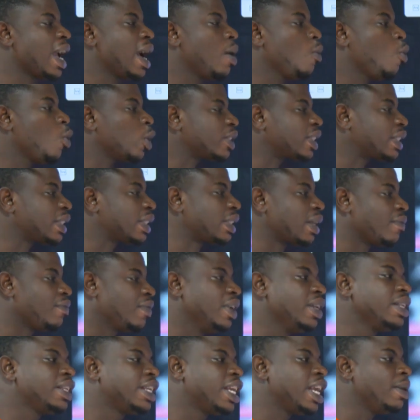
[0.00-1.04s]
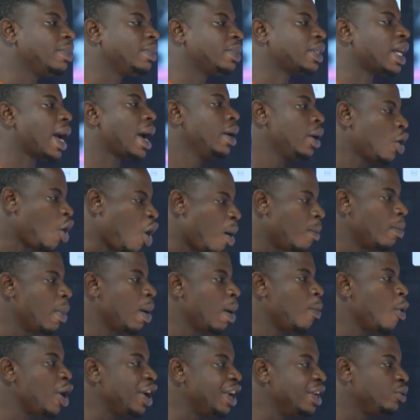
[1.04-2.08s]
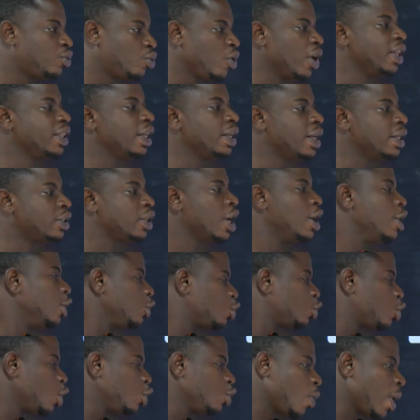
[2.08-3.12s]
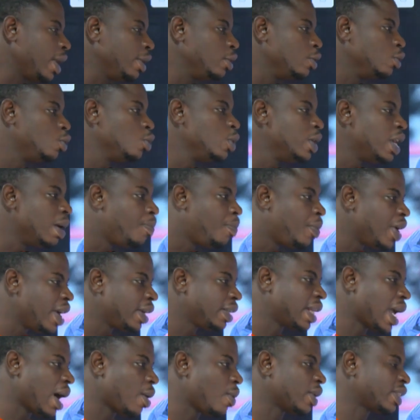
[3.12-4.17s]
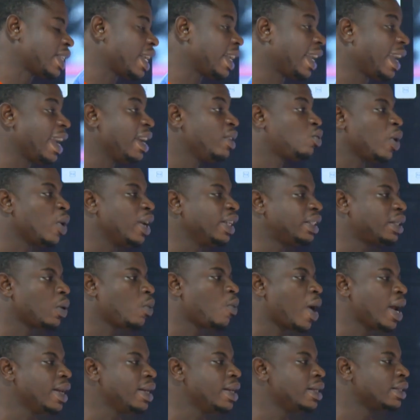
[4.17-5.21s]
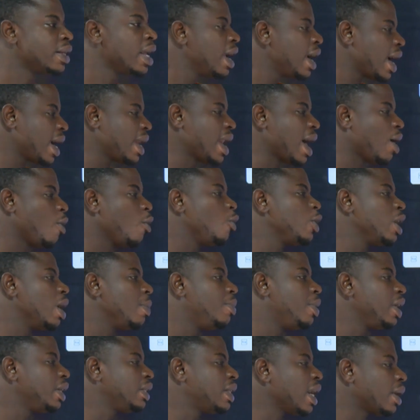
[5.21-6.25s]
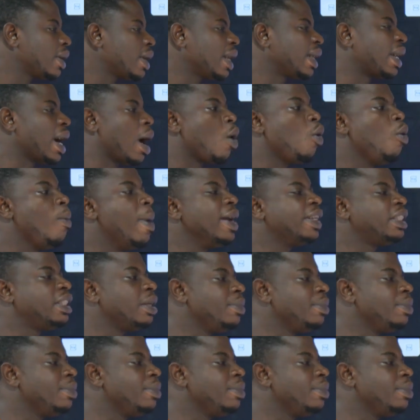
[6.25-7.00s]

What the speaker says: was 7 games in 20 days. So when you do the breakdown, I think 21 days and a breakdown and ubetimi